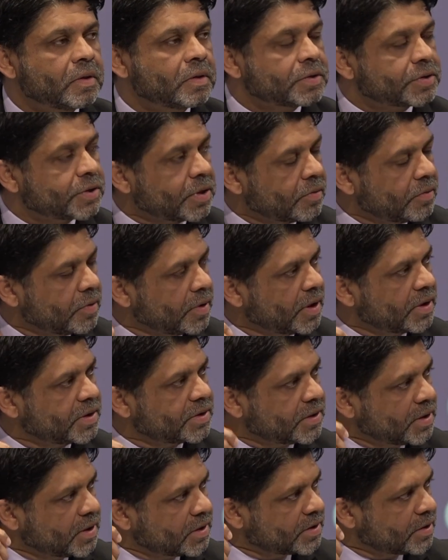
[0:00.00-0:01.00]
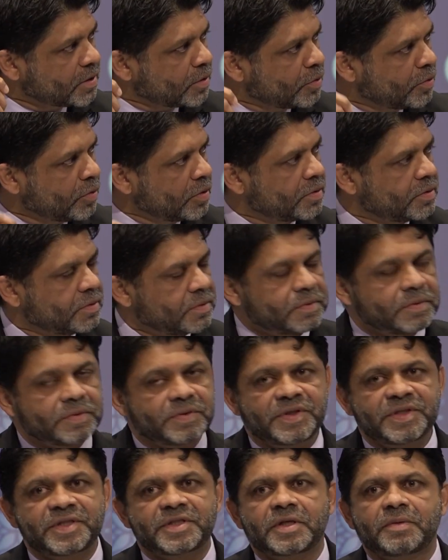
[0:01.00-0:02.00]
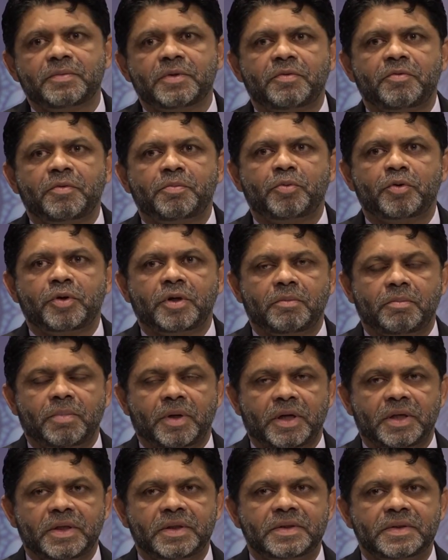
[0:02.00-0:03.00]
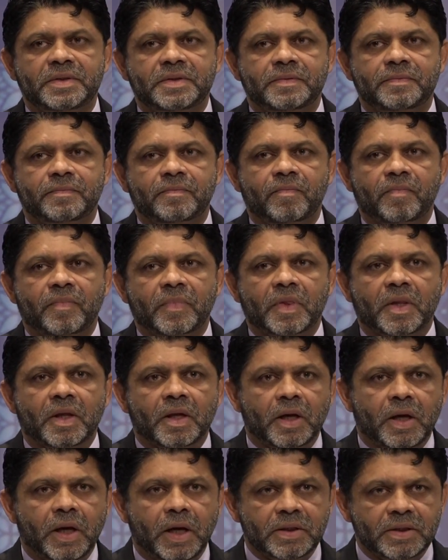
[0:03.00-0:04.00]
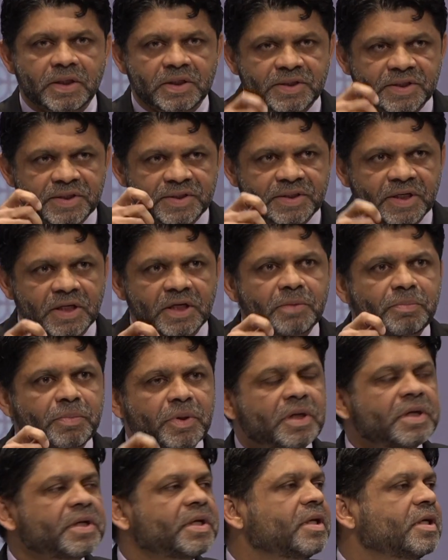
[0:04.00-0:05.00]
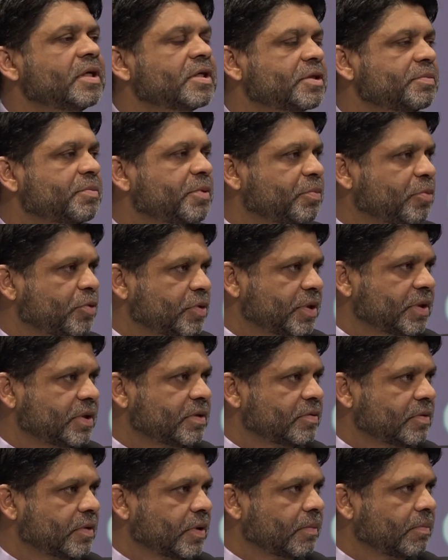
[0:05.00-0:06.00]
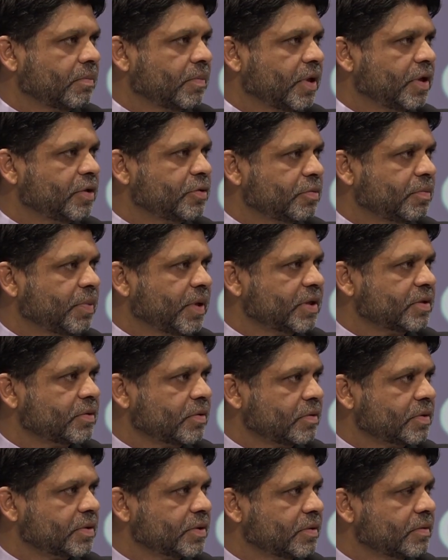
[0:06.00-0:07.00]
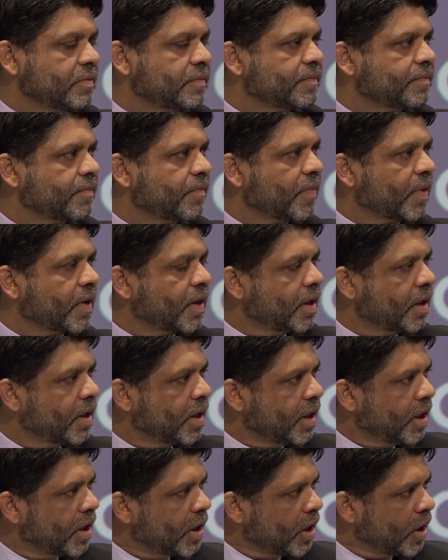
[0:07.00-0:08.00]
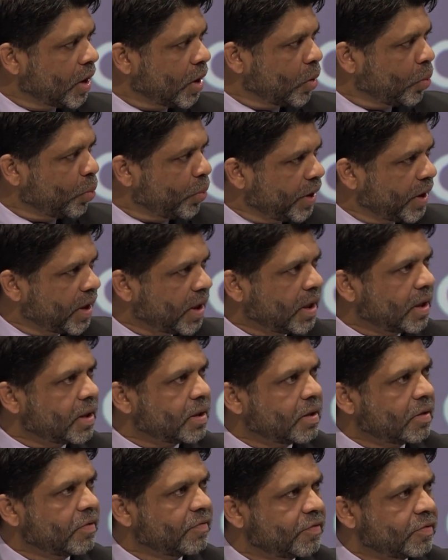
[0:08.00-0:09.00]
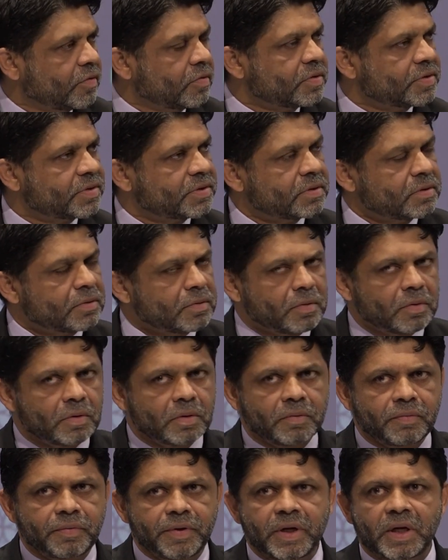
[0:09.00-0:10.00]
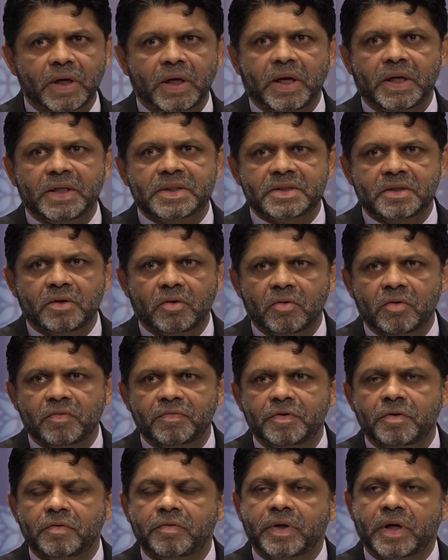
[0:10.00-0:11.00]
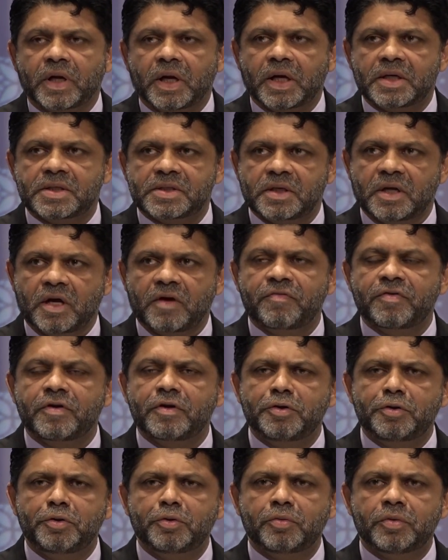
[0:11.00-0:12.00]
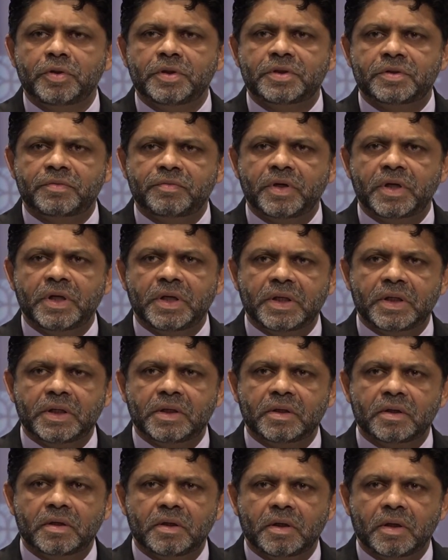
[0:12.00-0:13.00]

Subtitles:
So it's a good system that we put in place, and that sustainability needs to be put into place also. We are, of course, realize, and all of you realize, that FNU is really